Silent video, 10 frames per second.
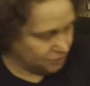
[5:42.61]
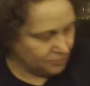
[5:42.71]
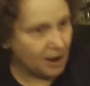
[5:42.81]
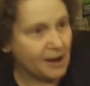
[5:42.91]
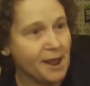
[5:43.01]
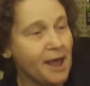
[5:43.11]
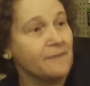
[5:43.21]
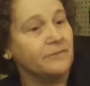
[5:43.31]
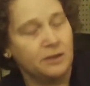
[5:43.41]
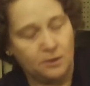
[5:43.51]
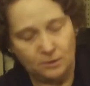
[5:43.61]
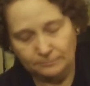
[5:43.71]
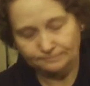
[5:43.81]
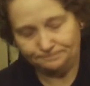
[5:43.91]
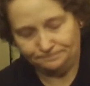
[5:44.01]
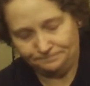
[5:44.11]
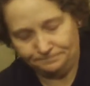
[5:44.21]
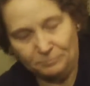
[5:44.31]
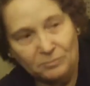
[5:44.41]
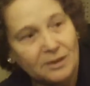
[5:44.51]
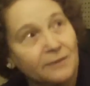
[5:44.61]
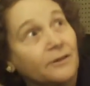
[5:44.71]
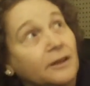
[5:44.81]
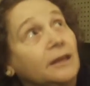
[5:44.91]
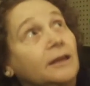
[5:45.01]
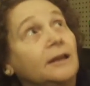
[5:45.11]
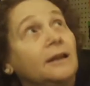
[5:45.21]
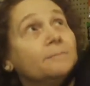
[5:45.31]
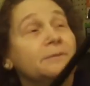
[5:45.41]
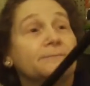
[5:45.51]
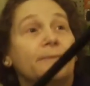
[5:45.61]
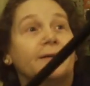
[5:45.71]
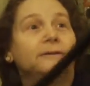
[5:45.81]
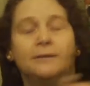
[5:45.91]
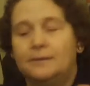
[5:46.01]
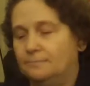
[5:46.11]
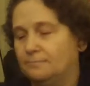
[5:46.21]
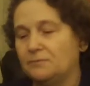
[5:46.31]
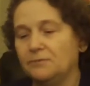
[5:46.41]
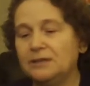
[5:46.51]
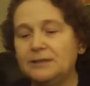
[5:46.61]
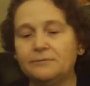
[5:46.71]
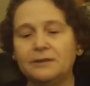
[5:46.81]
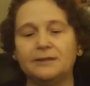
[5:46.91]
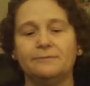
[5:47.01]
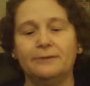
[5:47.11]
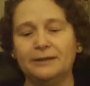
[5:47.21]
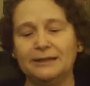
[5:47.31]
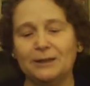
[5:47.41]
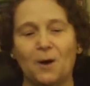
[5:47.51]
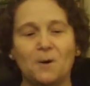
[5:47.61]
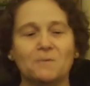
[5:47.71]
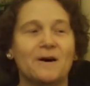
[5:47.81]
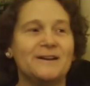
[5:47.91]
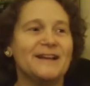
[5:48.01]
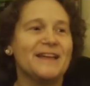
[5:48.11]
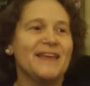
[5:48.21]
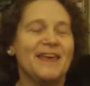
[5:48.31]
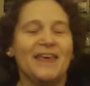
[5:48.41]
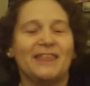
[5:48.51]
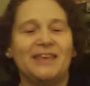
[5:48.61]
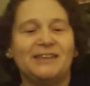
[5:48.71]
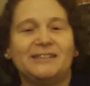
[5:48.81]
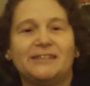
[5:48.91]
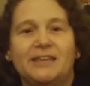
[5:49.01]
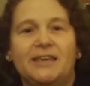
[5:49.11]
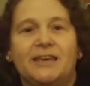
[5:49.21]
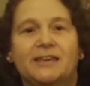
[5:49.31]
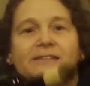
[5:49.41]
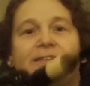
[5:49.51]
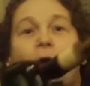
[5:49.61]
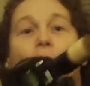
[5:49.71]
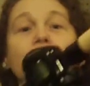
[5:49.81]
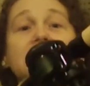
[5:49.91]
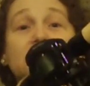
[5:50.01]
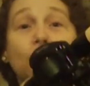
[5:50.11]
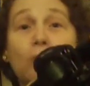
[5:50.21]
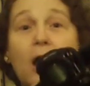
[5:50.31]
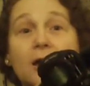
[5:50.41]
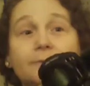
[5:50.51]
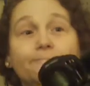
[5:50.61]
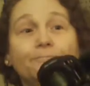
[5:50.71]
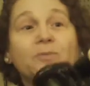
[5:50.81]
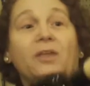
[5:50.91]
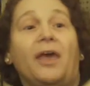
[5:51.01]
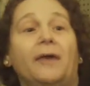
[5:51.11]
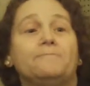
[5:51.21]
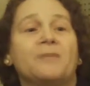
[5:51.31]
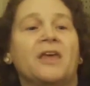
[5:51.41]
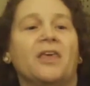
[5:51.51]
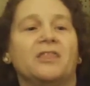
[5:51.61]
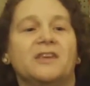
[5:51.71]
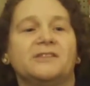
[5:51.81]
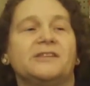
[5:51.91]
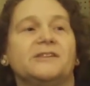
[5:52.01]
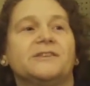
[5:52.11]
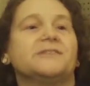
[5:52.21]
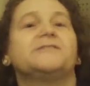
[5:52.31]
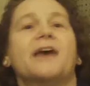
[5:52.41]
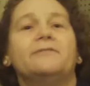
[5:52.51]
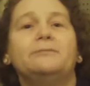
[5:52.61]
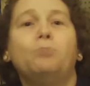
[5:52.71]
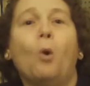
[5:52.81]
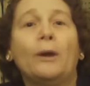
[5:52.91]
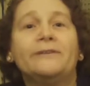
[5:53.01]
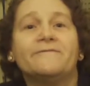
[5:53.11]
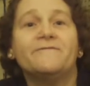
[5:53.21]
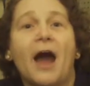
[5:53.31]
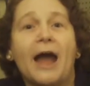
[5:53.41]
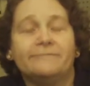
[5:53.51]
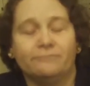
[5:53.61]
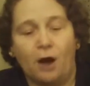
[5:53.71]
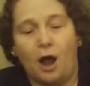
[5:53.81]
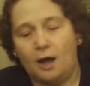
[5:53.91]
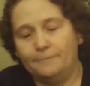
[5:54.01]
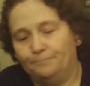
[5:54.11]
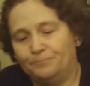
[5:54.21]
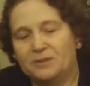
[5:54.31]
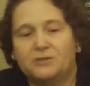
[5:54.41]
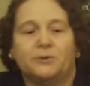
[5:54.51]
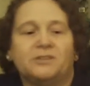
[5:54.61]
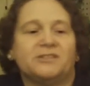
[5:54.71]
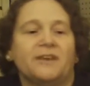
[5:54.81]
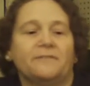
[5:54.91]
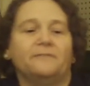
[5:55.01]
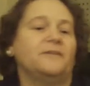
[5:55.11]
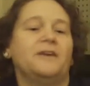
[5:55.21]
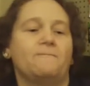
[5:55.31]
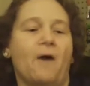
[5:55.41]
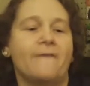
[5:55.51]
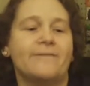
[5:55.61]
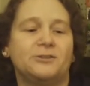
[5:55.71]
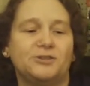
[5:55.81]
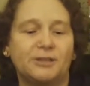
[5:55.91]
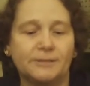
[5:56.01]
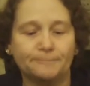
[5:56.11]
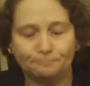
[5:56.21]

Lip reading: rod I have here, I'll get it up, is my really long one. This is a muscle rod, okay? This is a 7.5 rod, so it's 7 feet 5 inches,